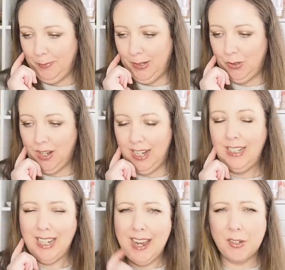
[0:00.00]
A
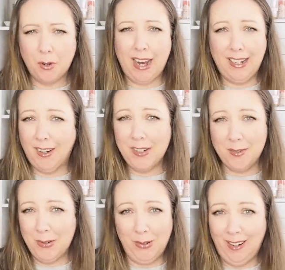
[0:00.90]
tray. I
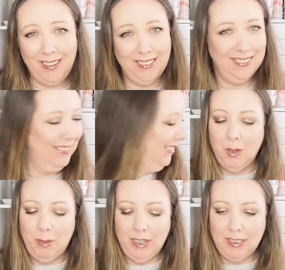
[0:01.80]
don't know why. A
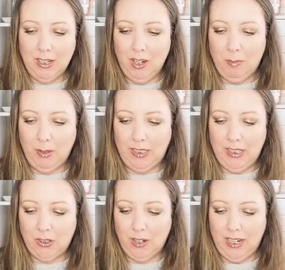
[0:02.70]
couple of years ago I bought
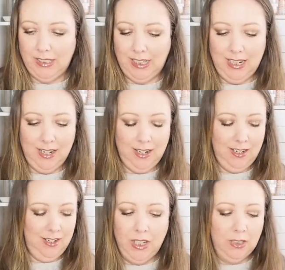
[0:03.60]
these trays
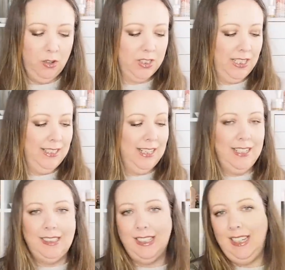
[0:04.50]
in a corte
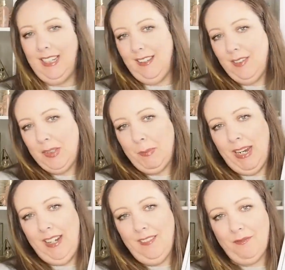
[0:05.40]
inglés in
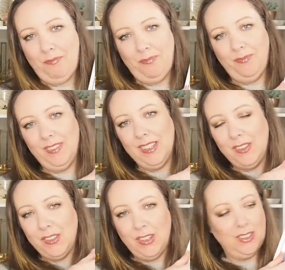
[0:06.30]
Spain. So I
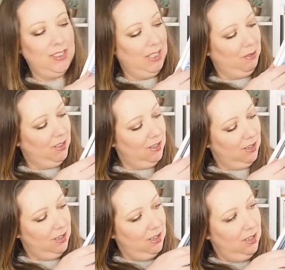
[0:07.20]
just thought that they were
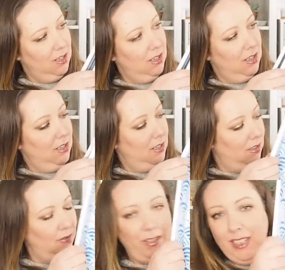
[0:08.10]

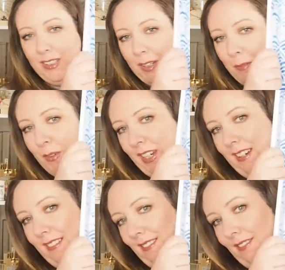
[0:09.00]
really
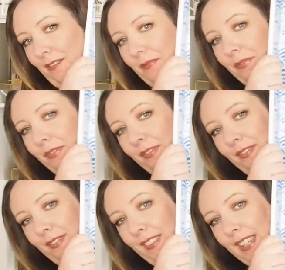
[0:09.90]
summery.
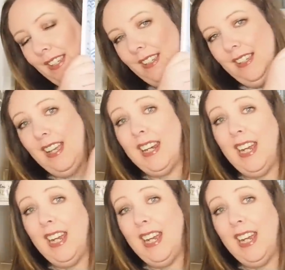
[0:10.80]
And